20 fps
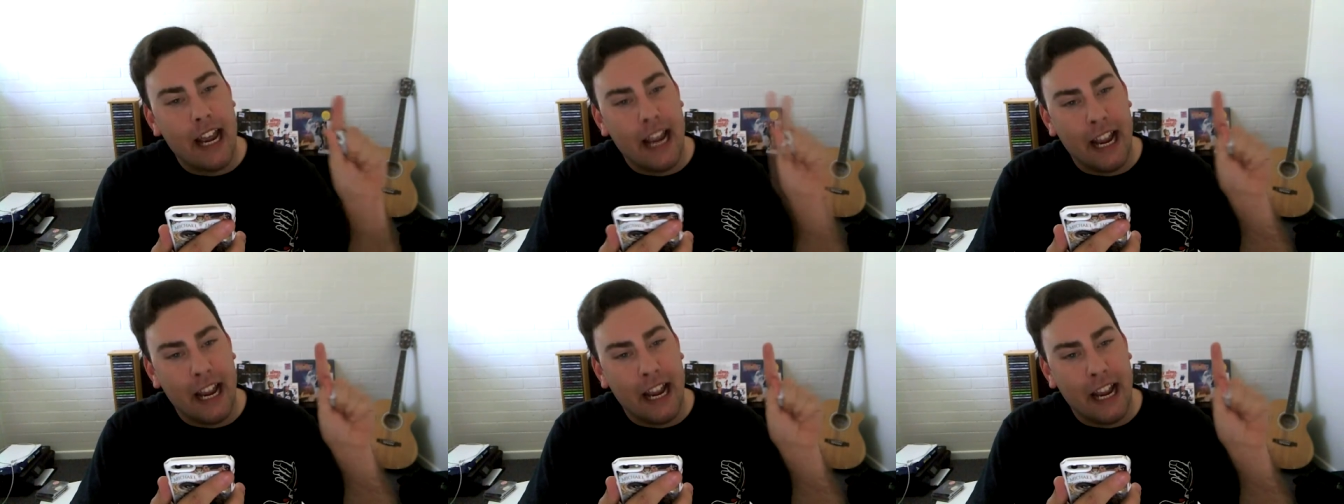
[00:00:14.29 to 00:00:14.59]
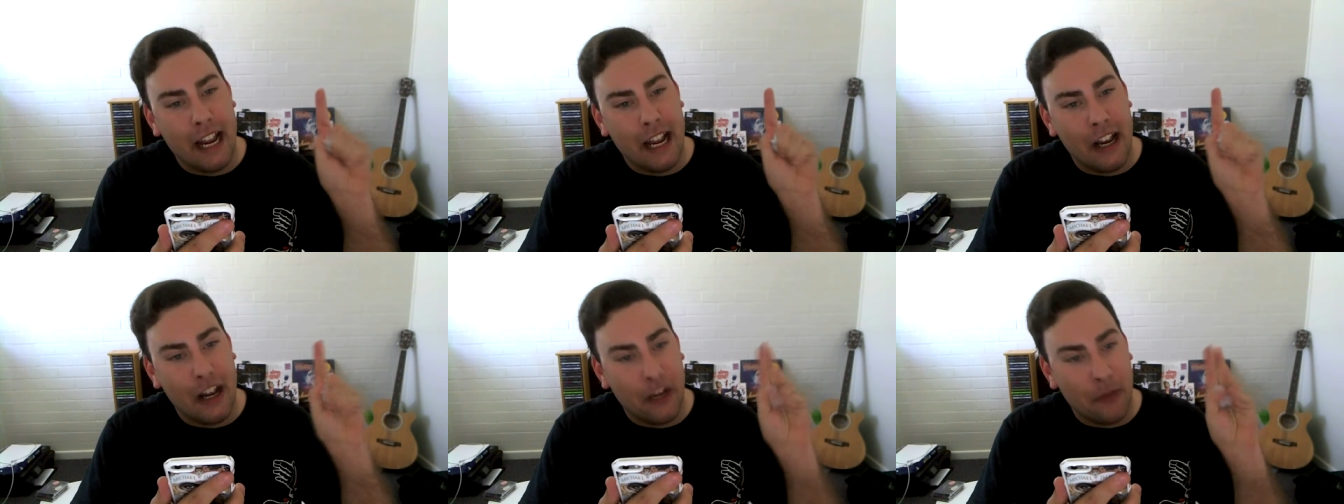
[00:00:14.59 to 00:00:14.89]

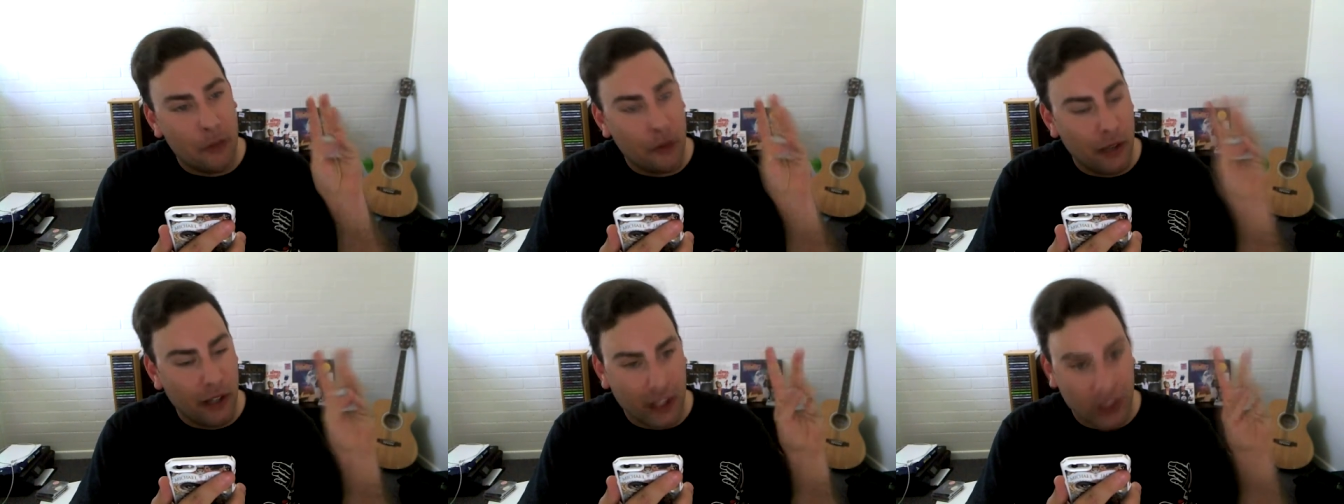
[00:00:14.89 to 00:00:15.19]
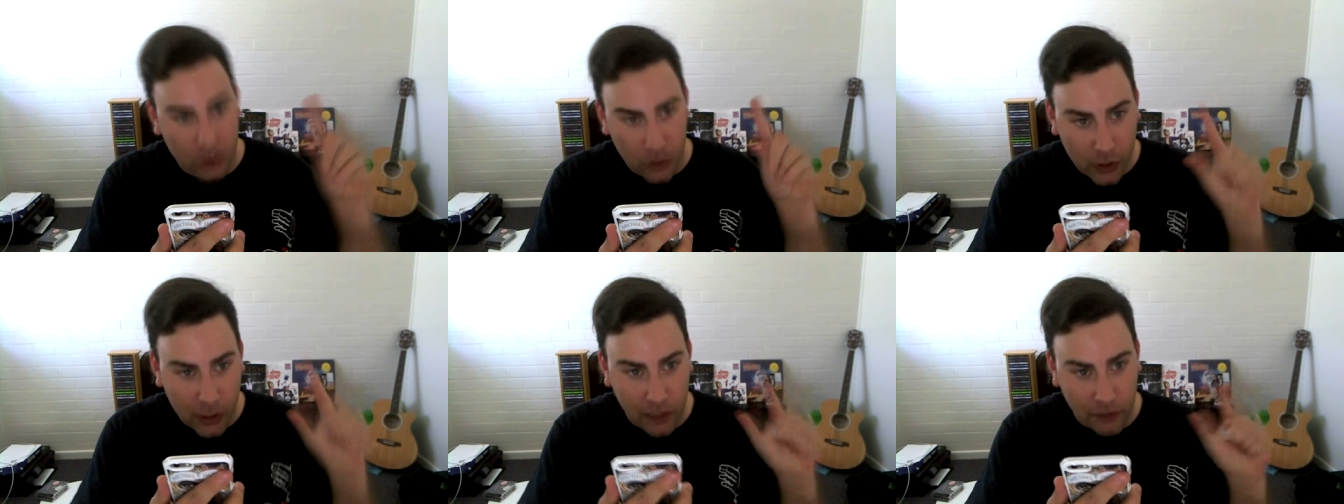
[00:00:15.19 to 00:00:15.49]
and I'm doing a
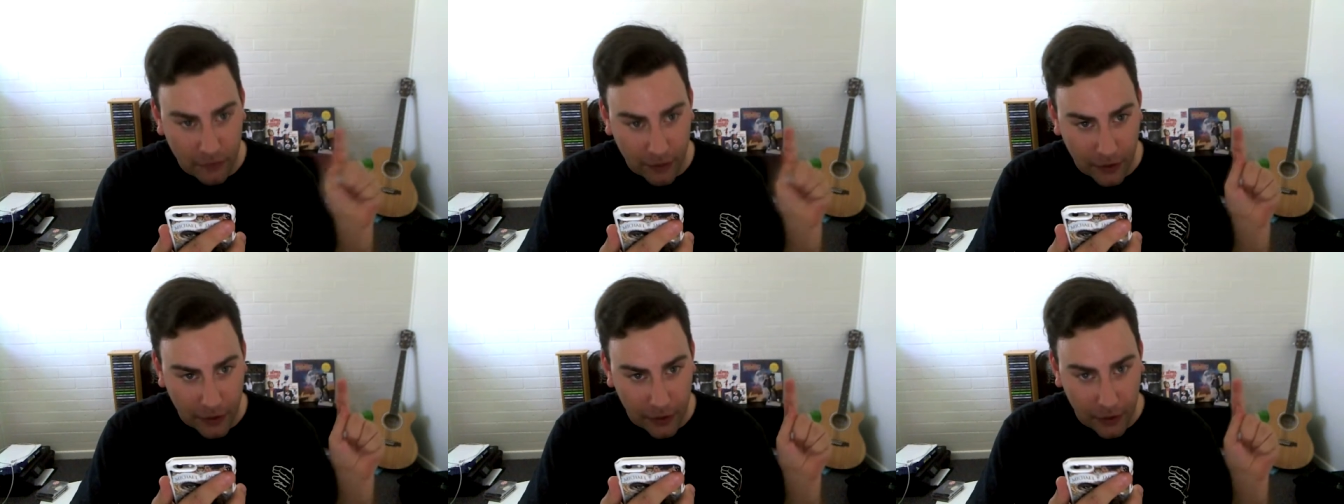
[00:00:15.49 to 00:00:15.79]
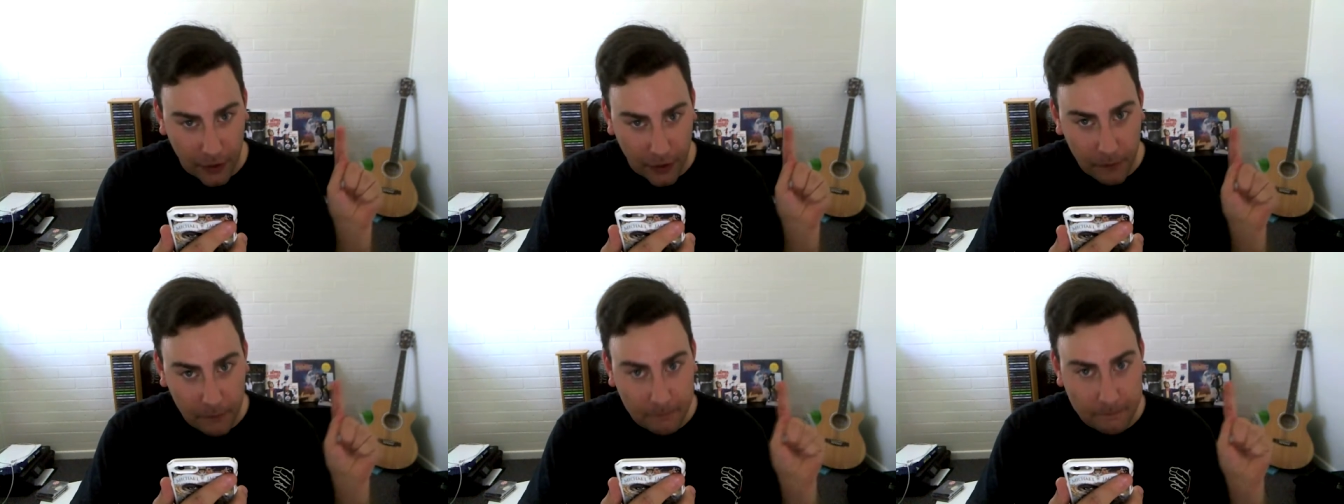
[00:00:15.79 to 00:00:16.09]
cooking
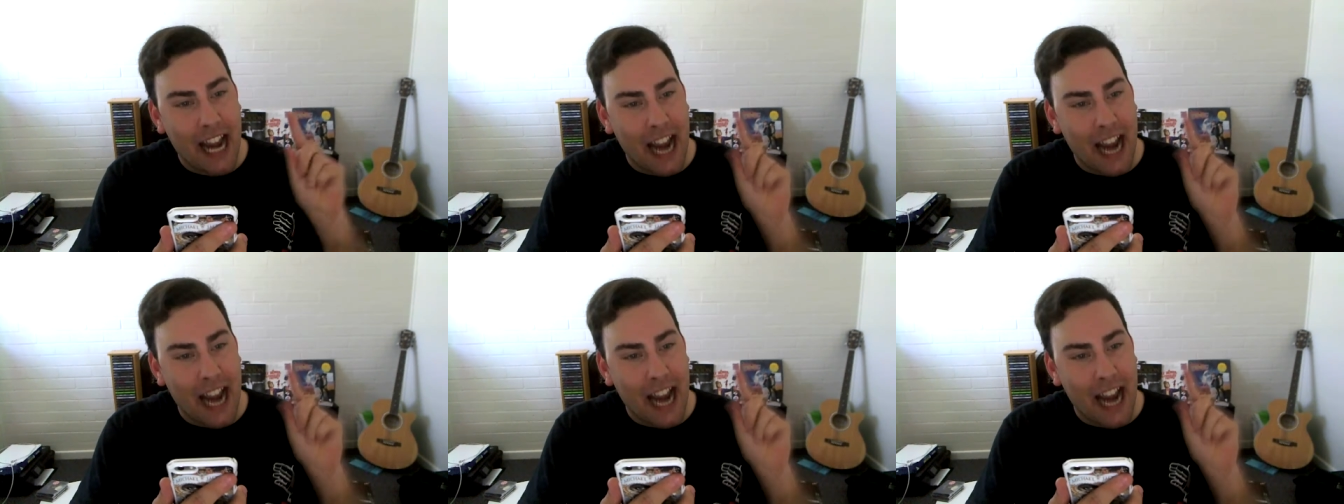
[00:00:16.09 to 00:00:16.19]
video,